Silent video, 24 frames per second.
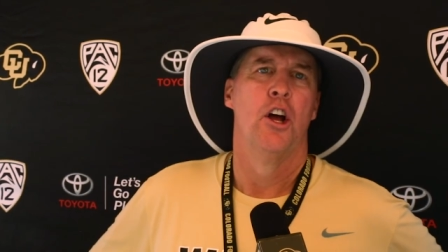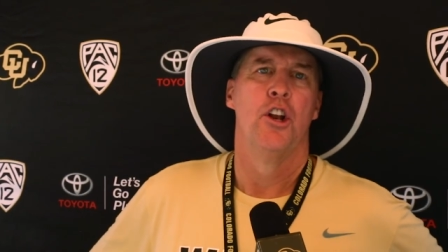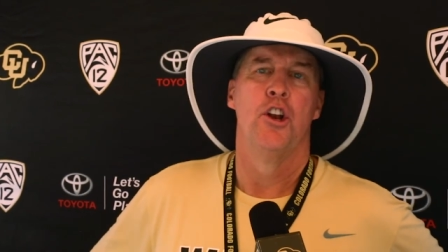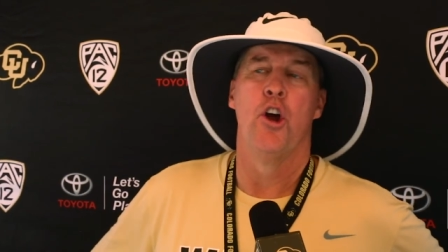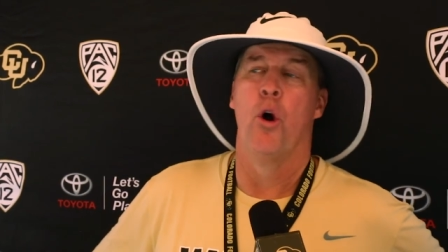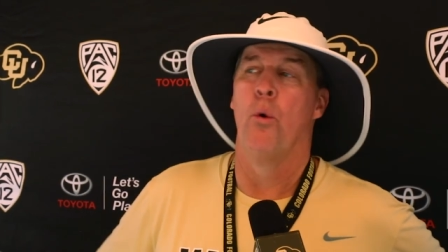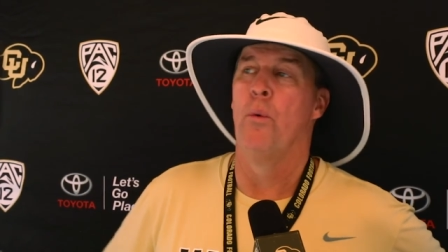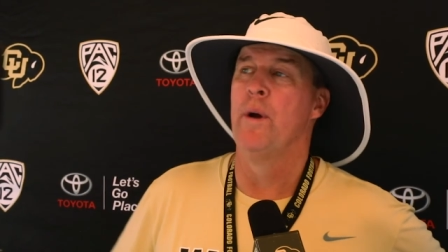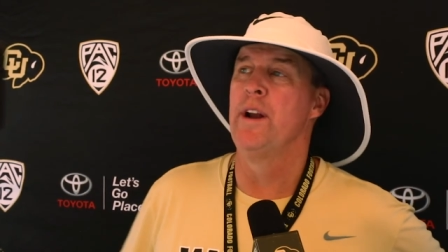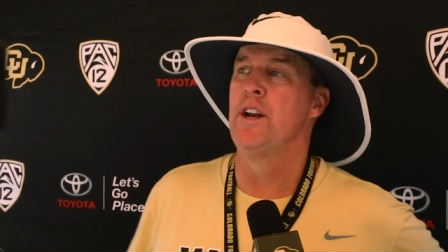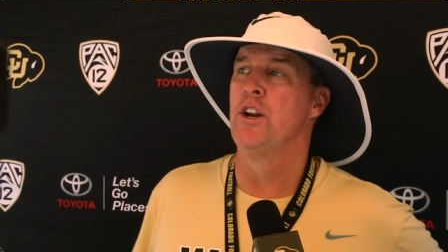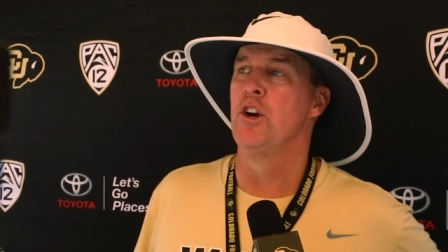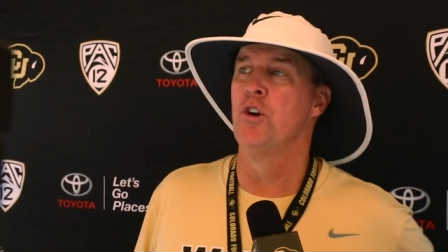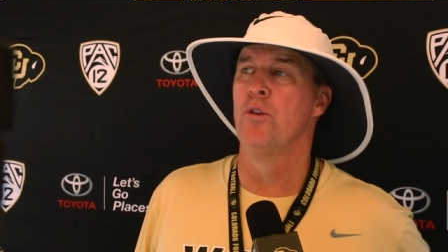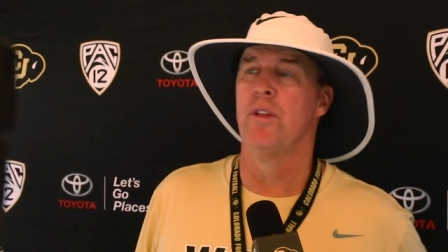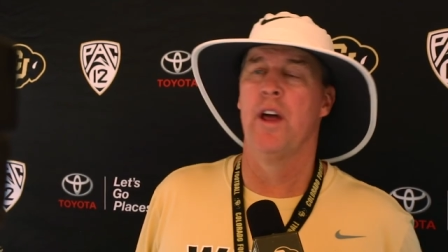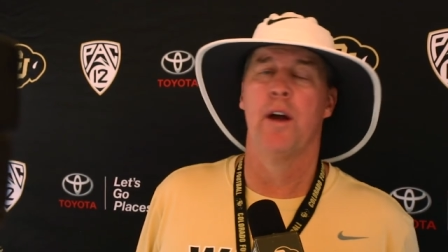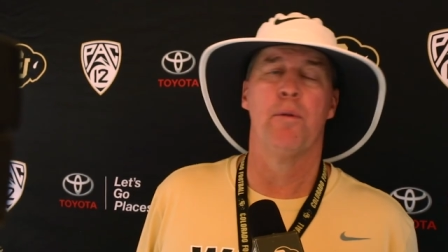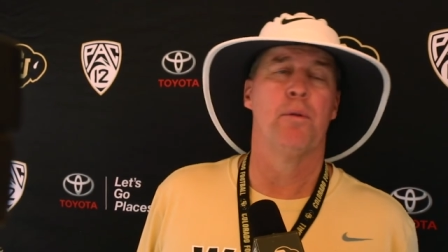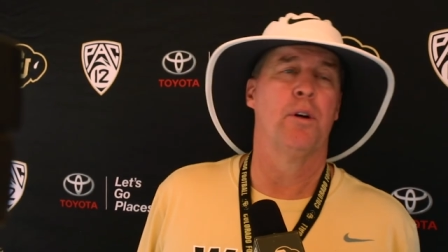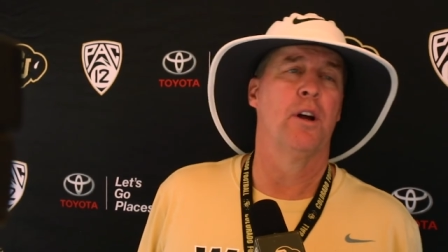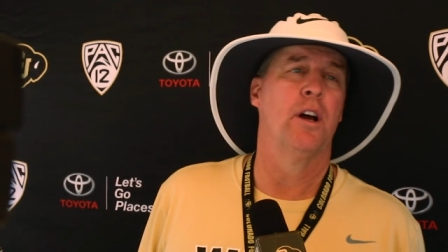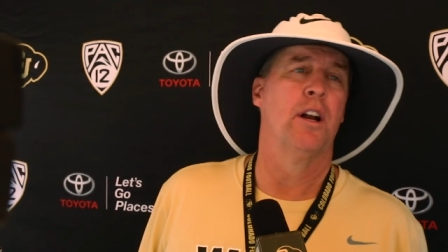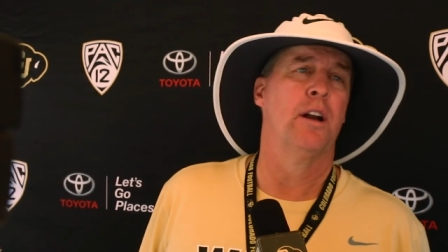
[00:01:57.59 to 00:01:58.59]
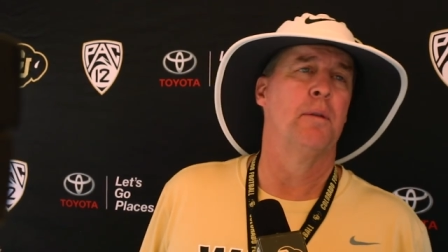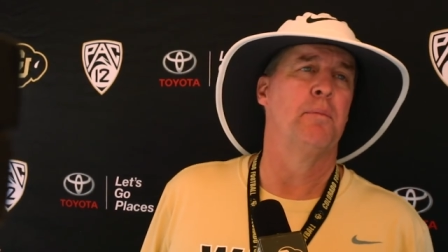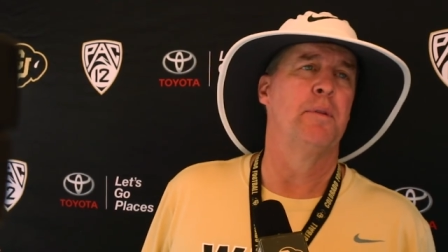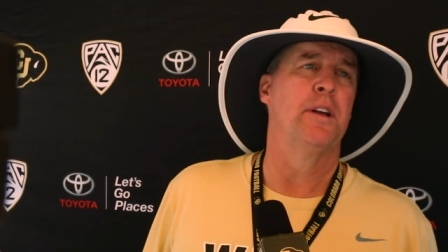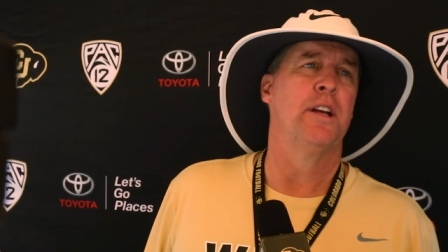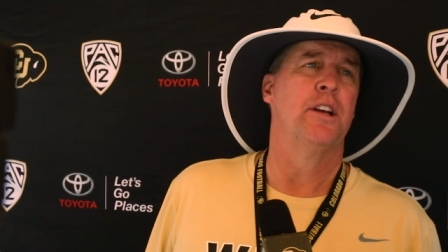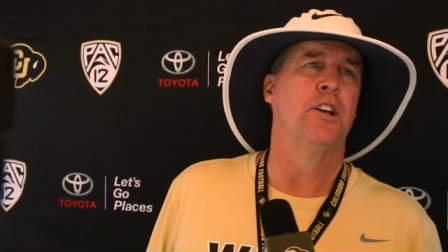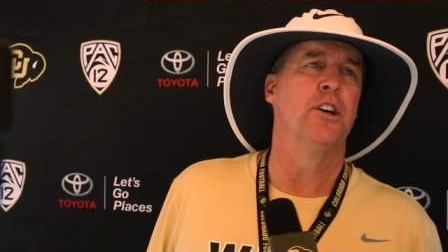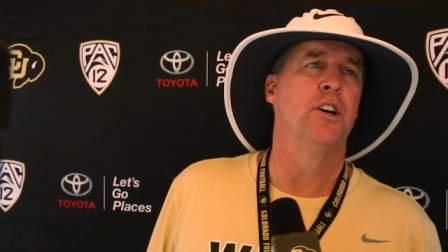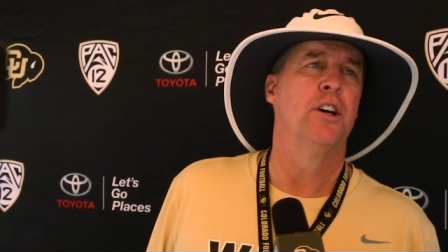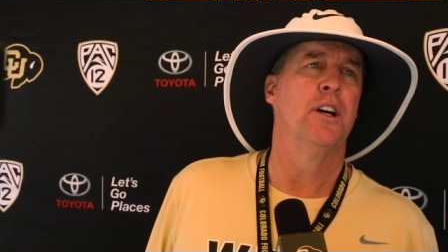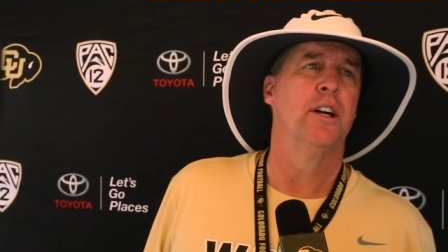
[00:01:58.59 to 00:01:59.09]
No, we knew they were going to
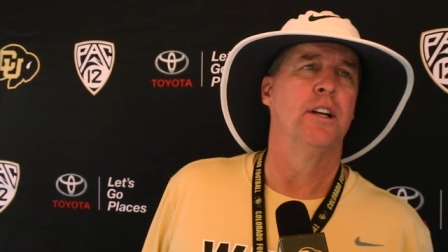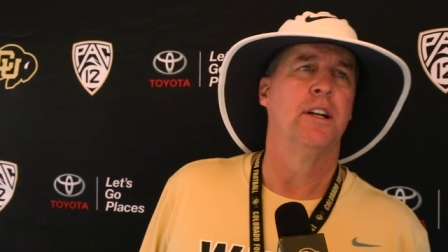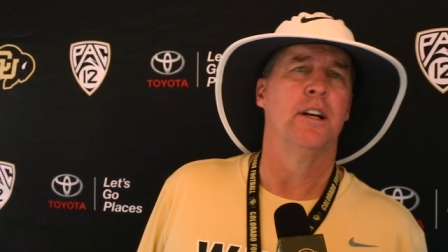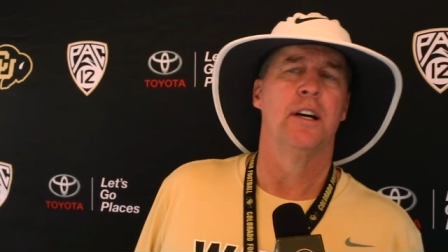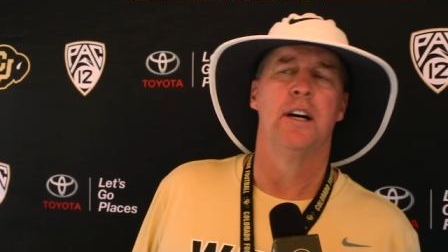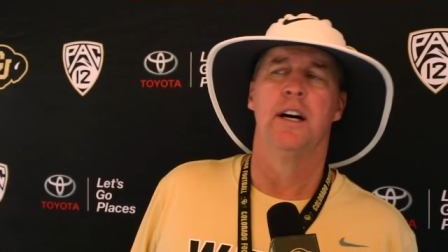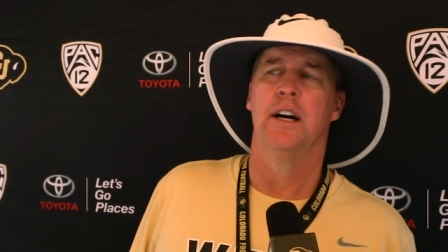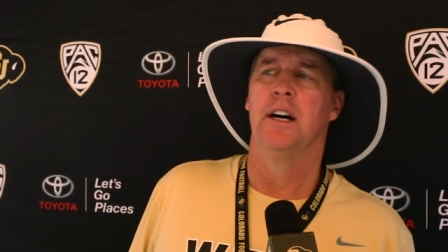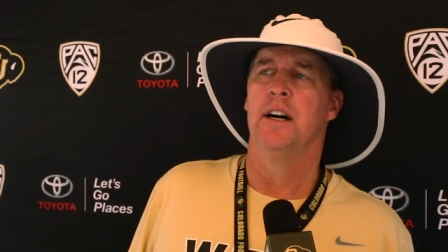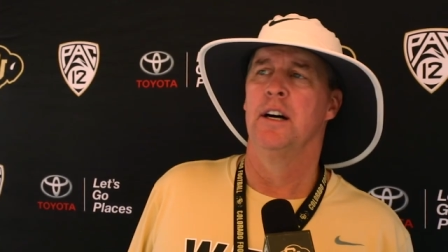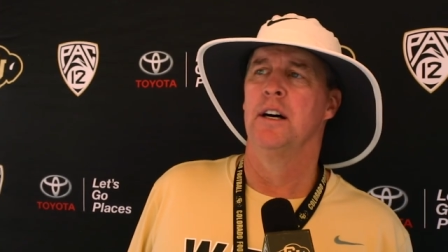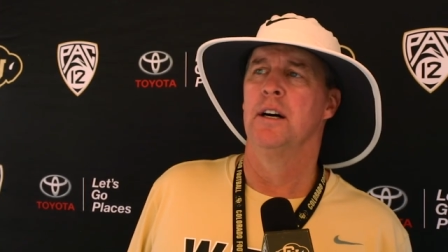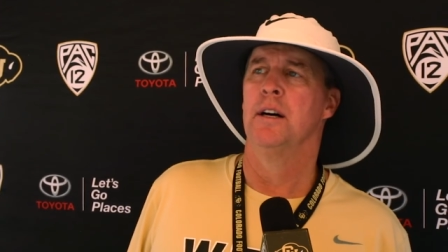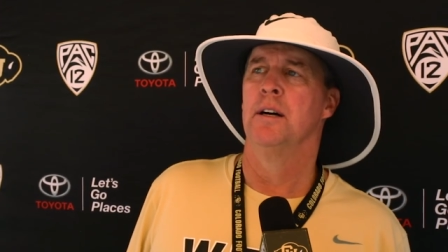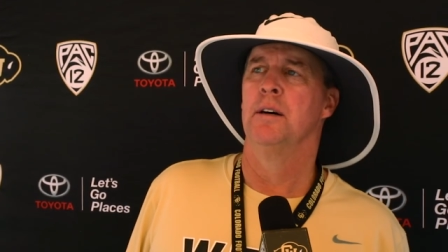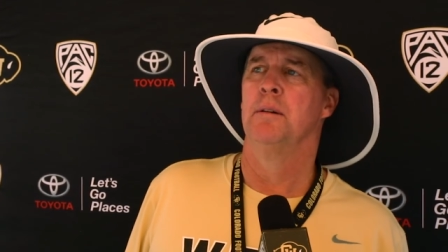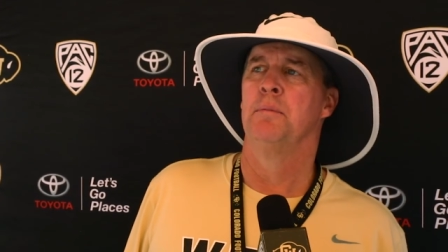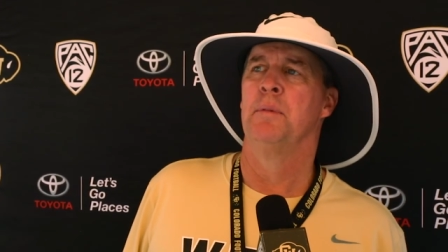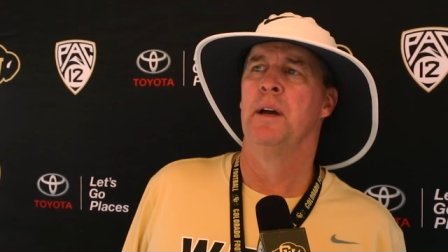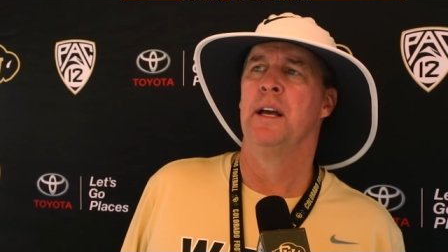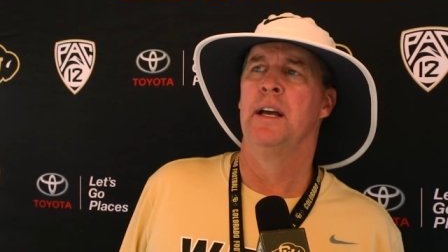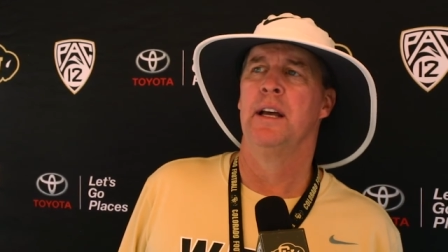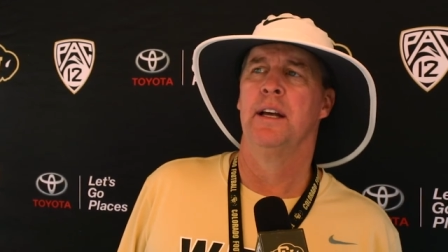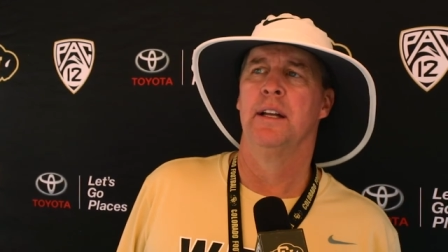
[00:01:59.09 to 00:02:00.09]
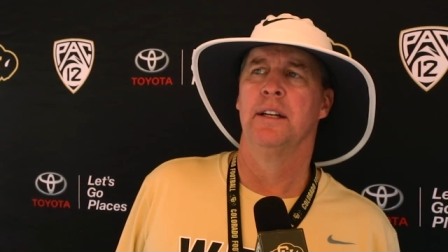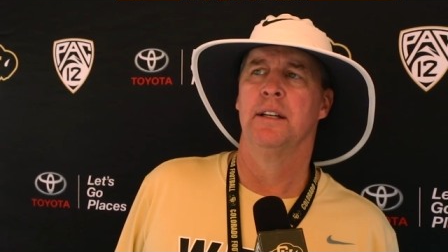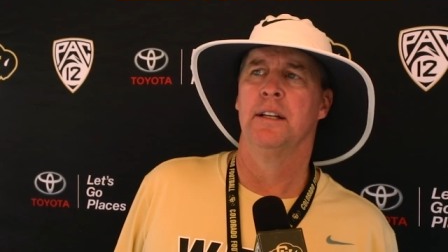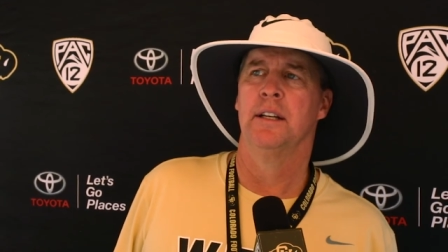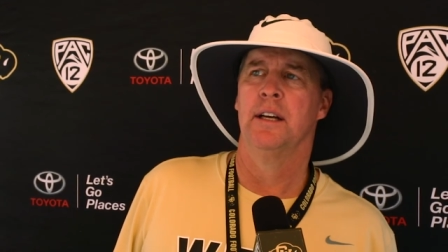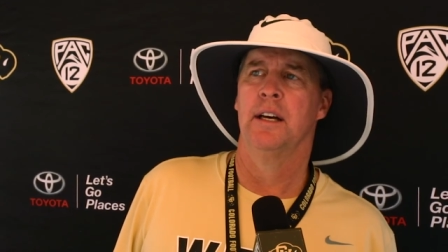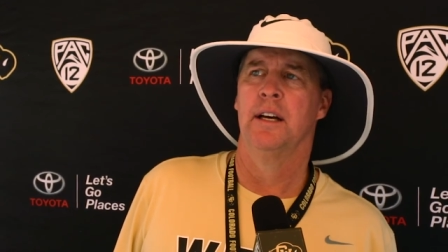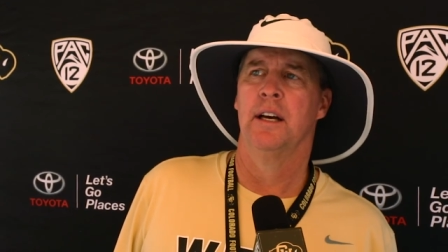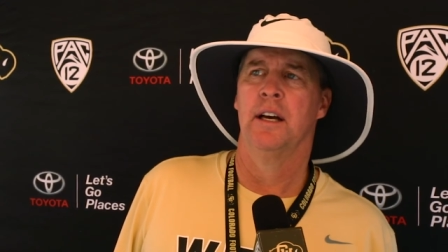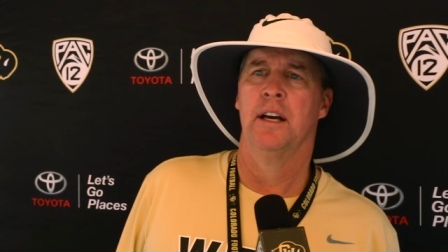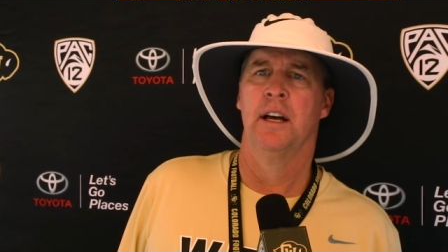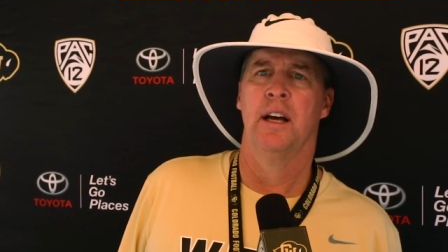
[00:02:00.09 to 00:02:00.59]
be good, um, and
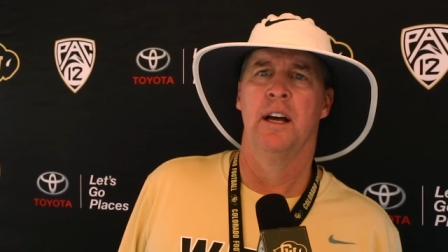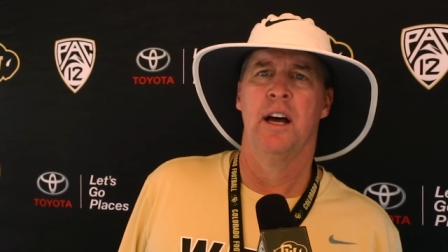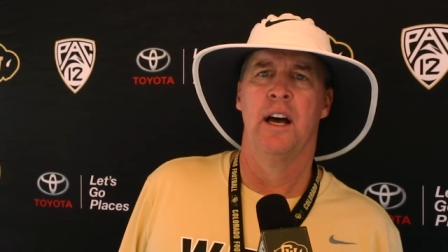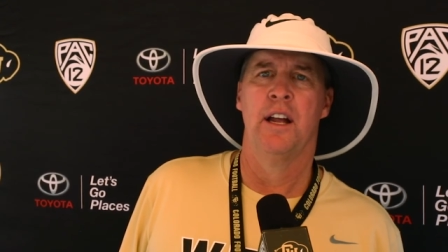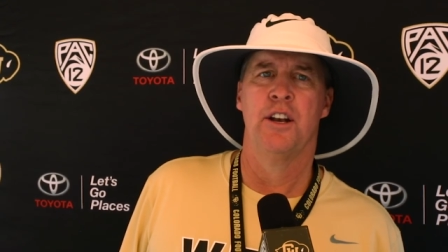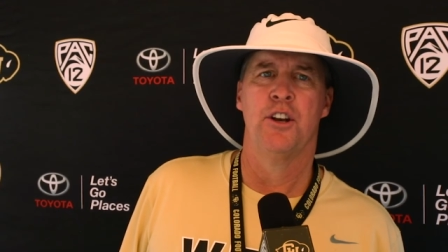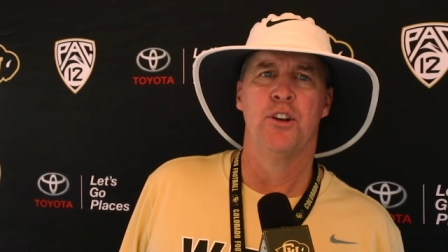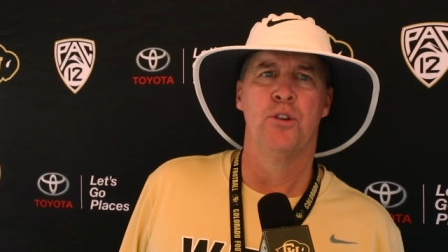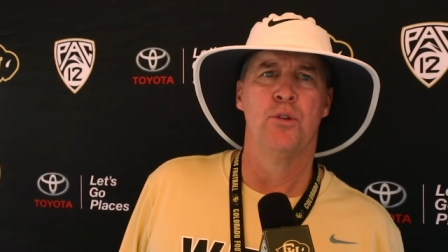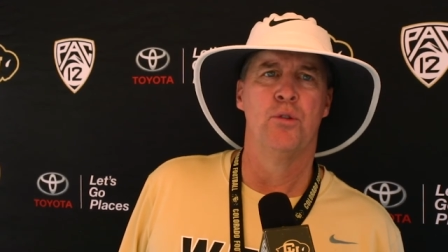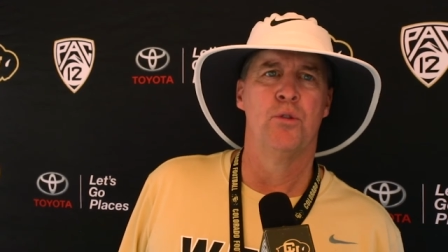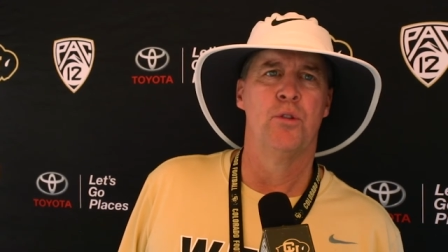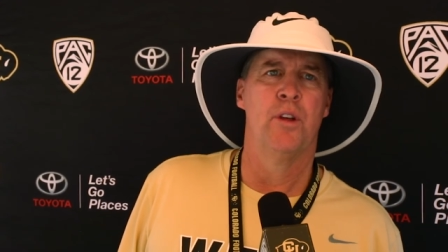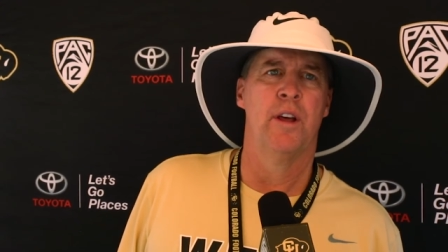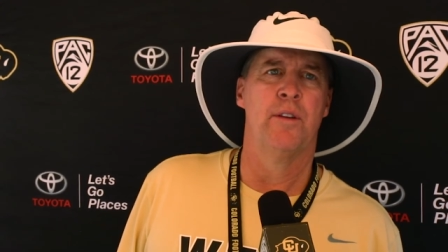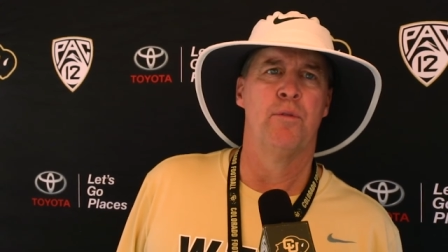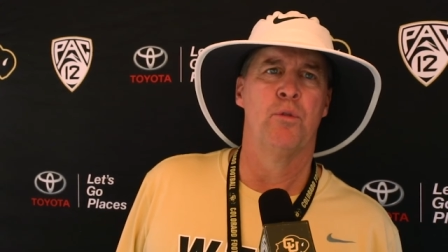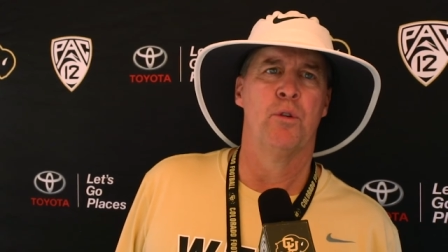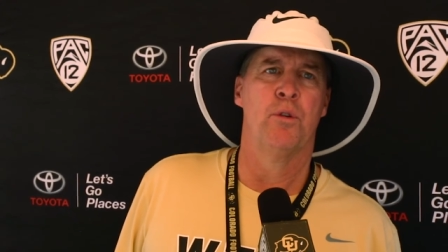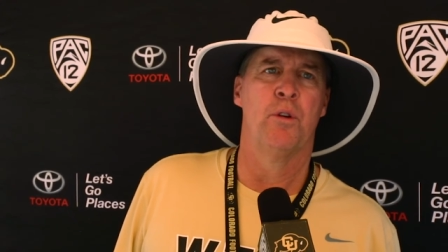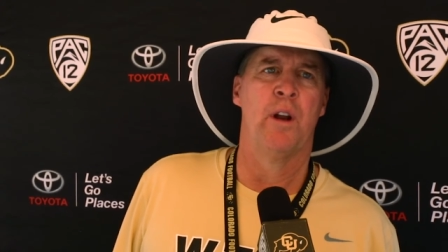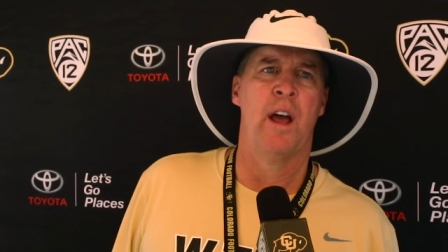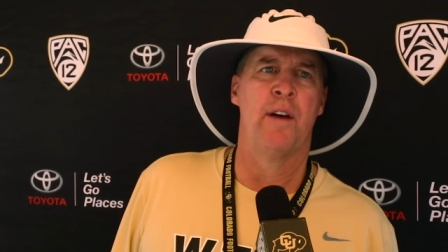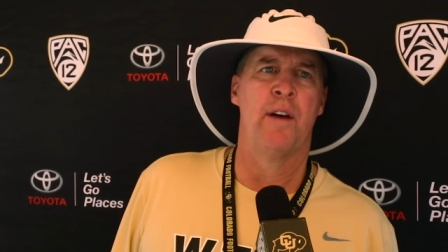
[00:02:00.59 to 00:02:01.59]
uh, I knew they would